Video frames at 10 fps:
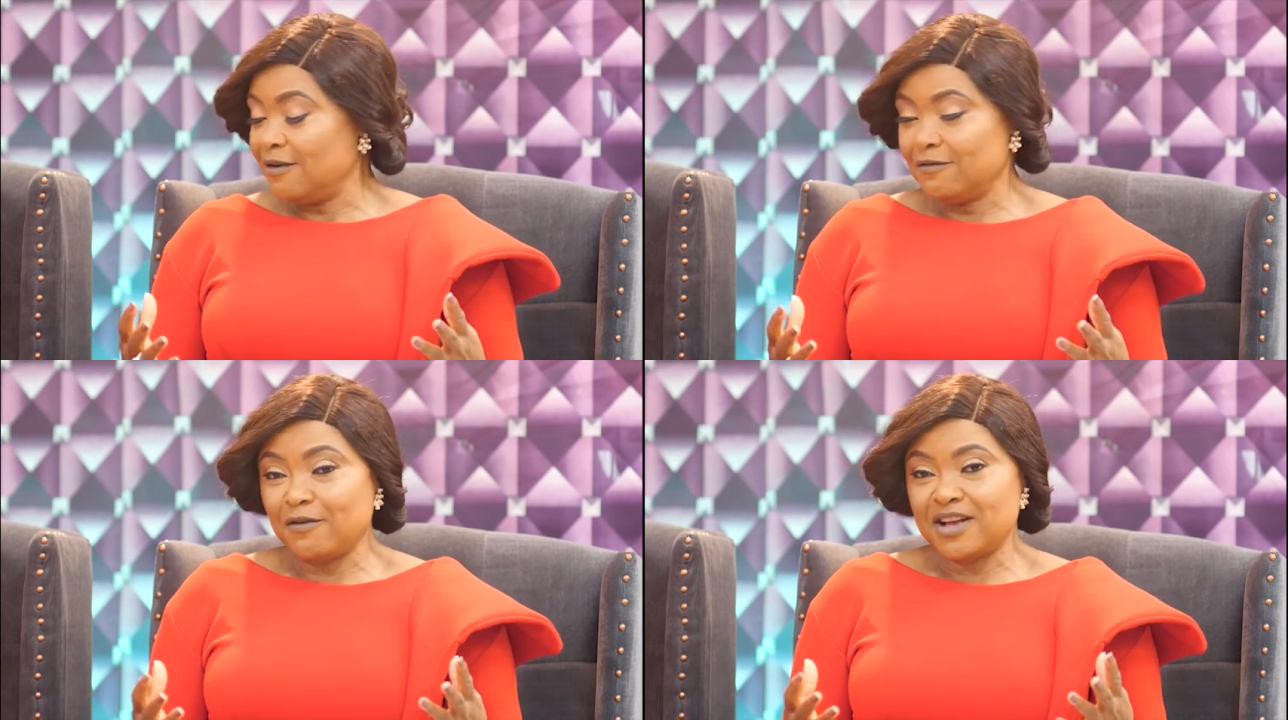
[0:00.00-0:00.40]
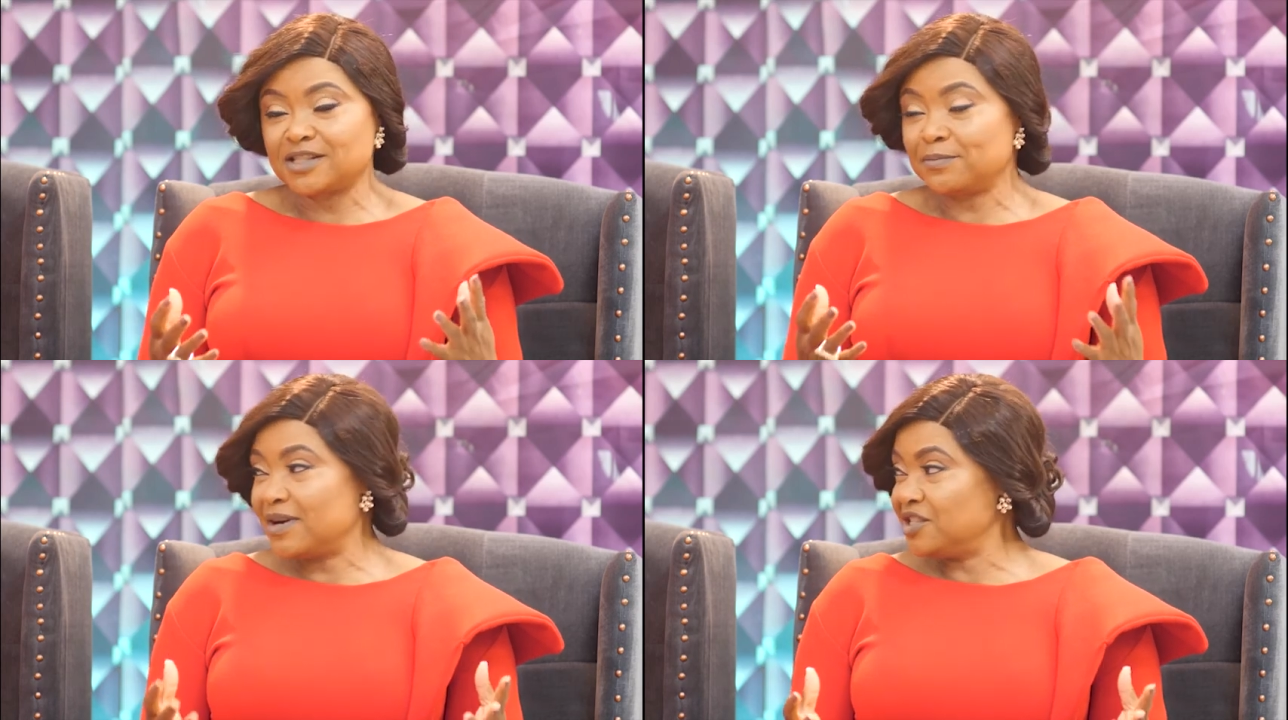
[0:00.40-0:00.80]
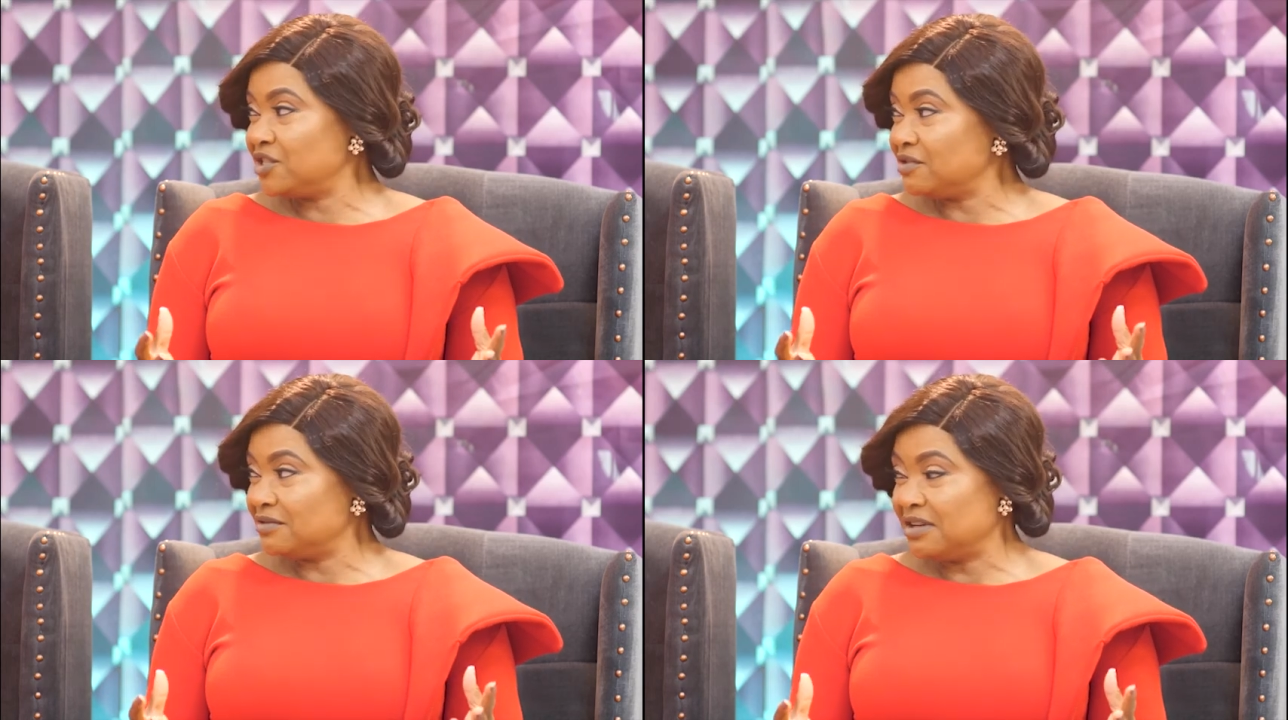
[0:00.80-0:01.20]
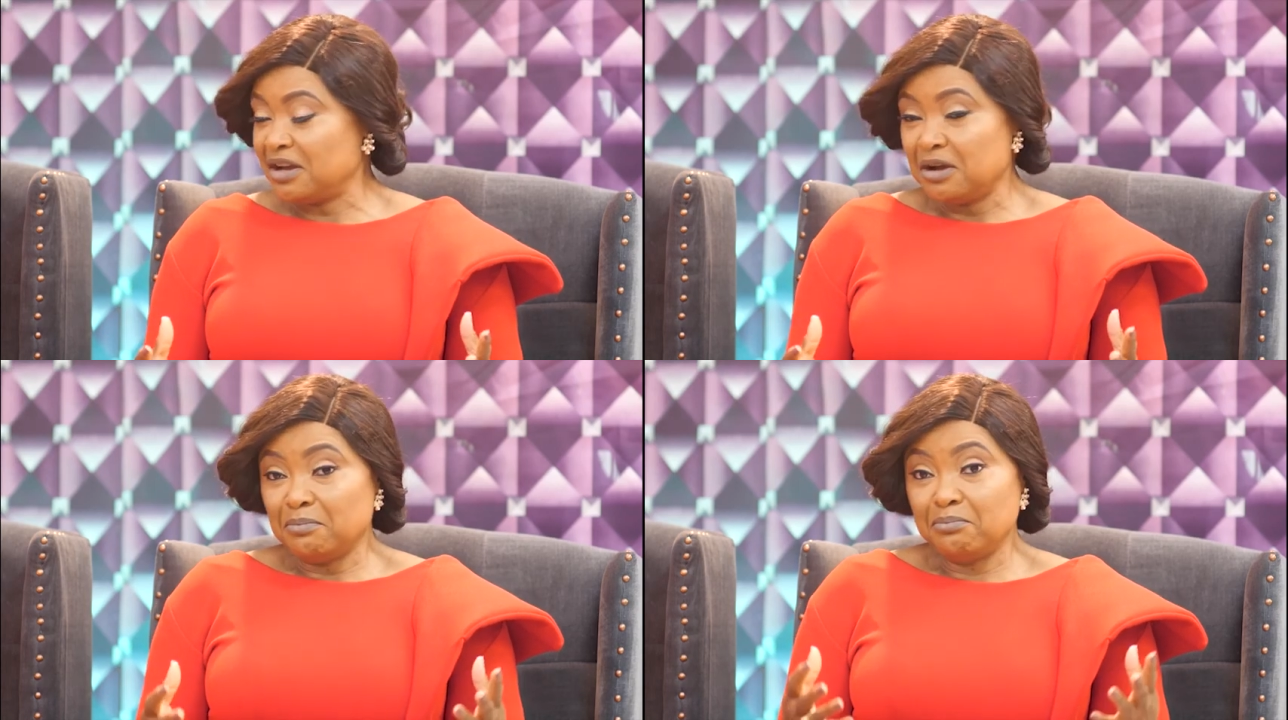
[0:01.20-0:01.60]
for expression,
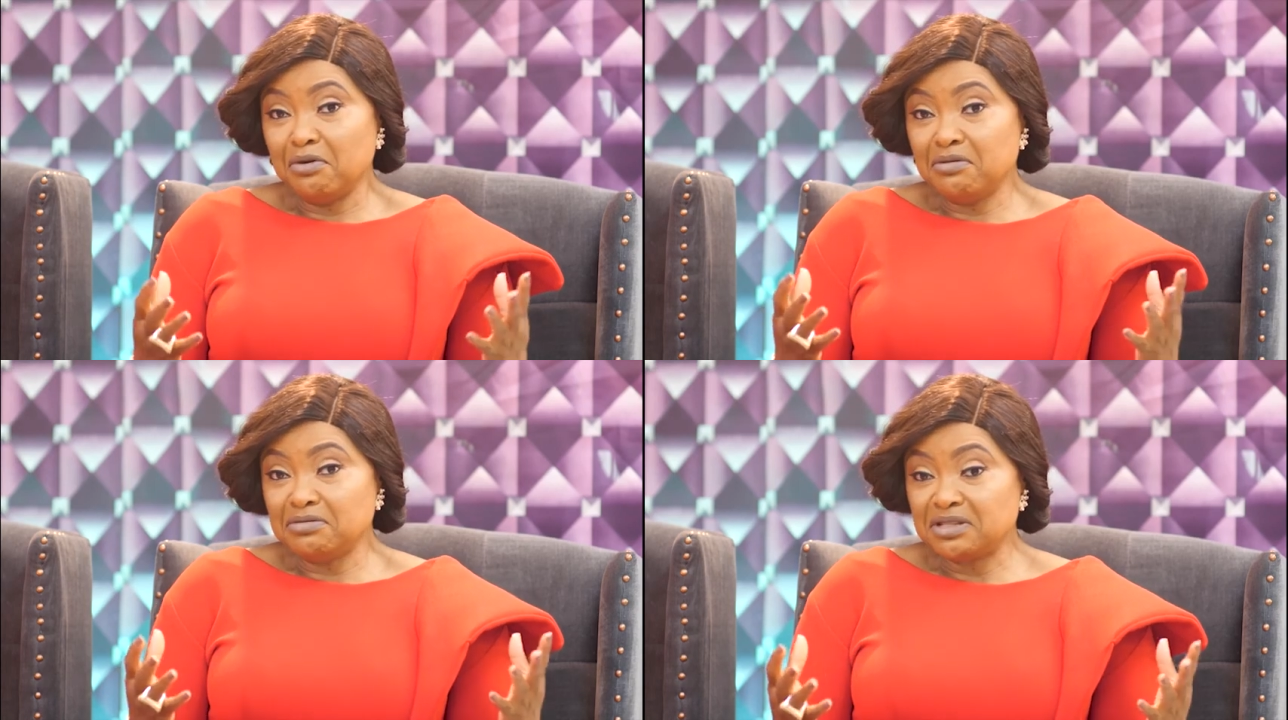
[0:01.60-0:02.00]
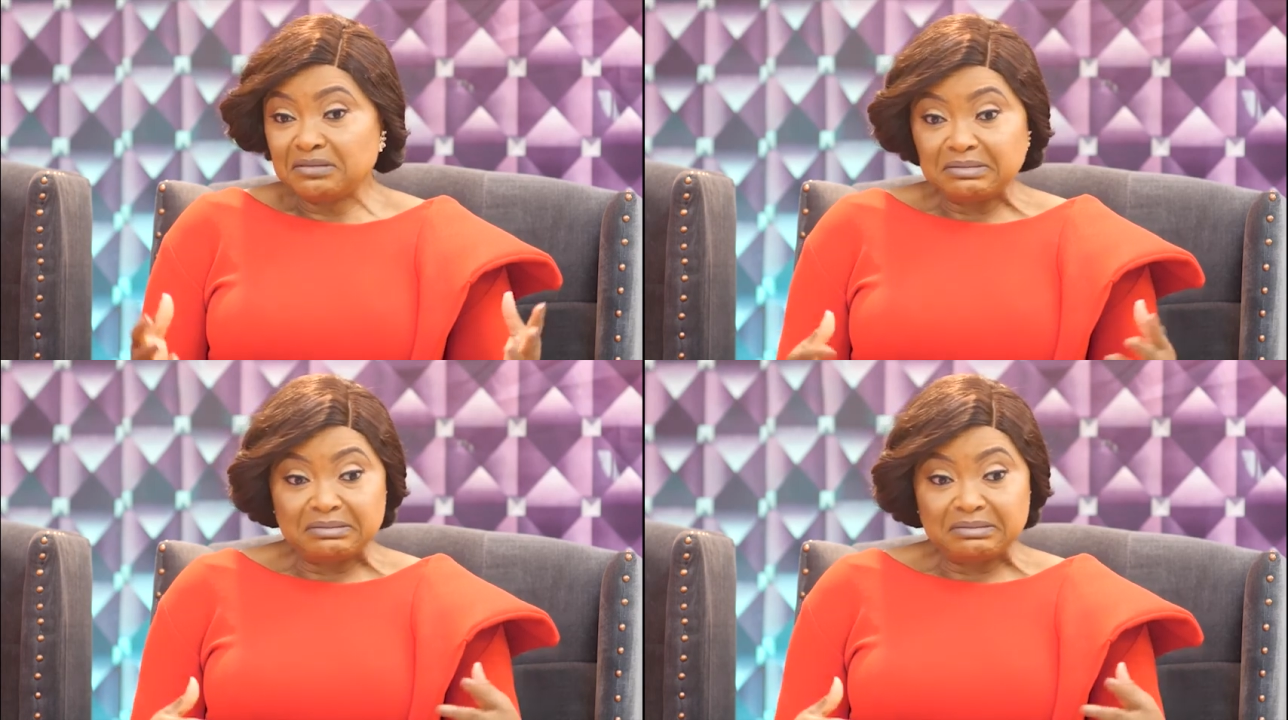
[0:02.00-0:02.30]
both